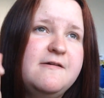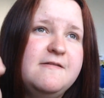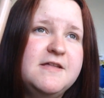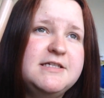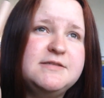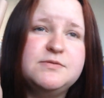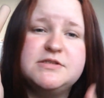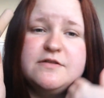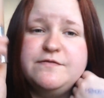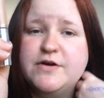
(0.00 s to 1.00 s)
This
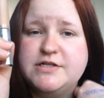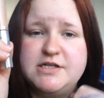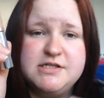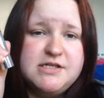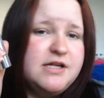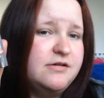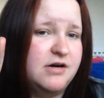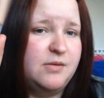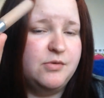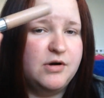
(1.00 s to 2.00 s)
was the first concealer
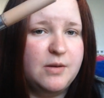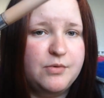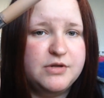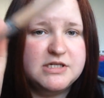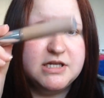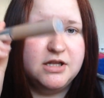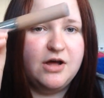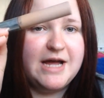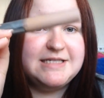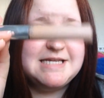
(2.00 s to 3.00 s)
I bought. I bought this in
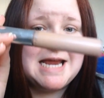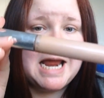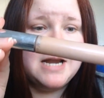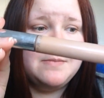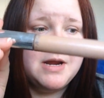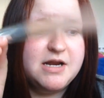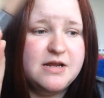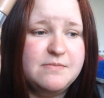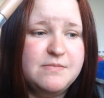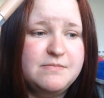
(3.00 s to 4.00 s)
light and
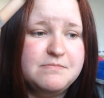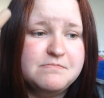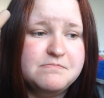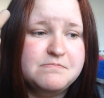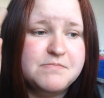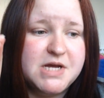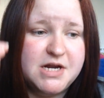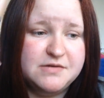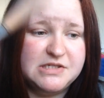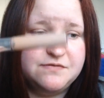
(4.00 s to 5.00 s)
medium,
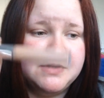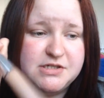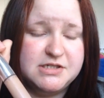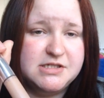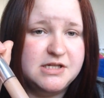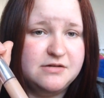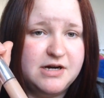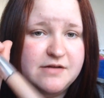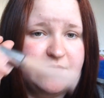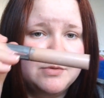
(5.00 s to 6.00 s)
and it was the first concealer
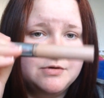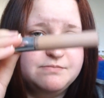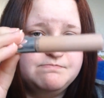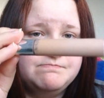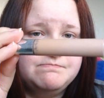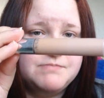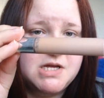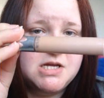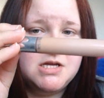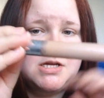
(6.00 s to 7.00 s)
I ever bought.
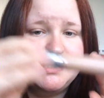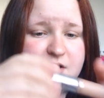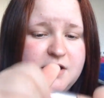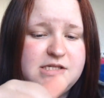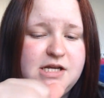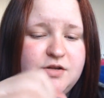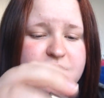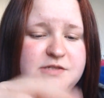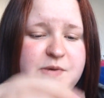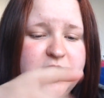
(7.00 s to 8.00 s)
So that's how
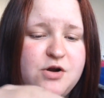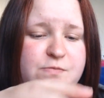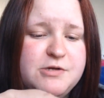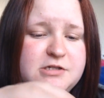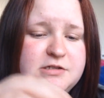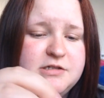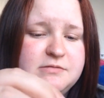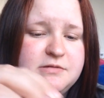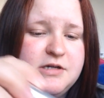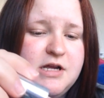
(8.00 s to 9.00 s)
long it's been opened.
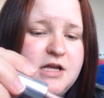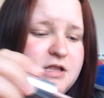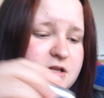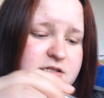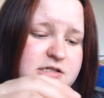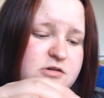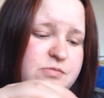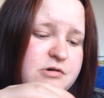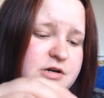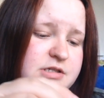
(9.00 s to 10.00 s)
There's still
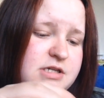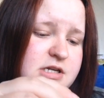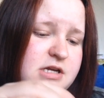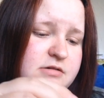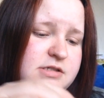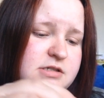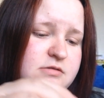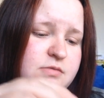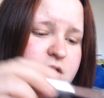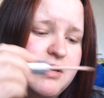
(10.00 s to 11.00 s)
product in here, it
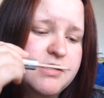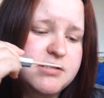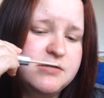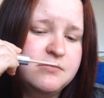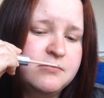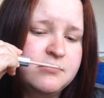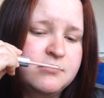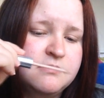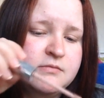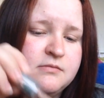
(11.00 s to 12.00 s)
still works.
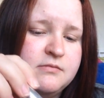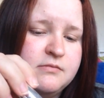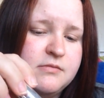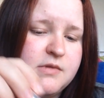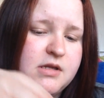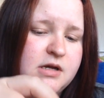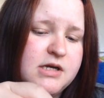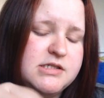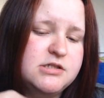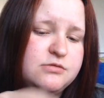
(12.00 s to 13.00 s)

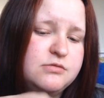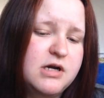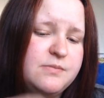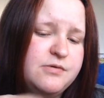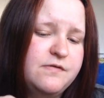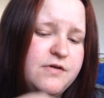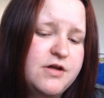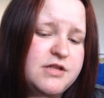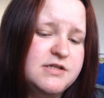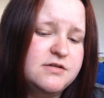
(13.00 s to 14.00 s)
I still I
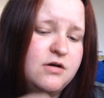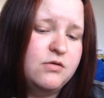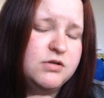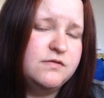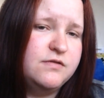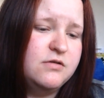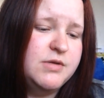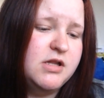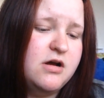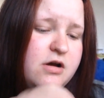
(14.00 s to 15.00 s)
prefer this older
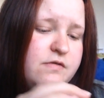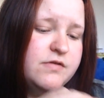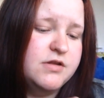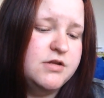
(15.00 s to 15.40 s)
formula over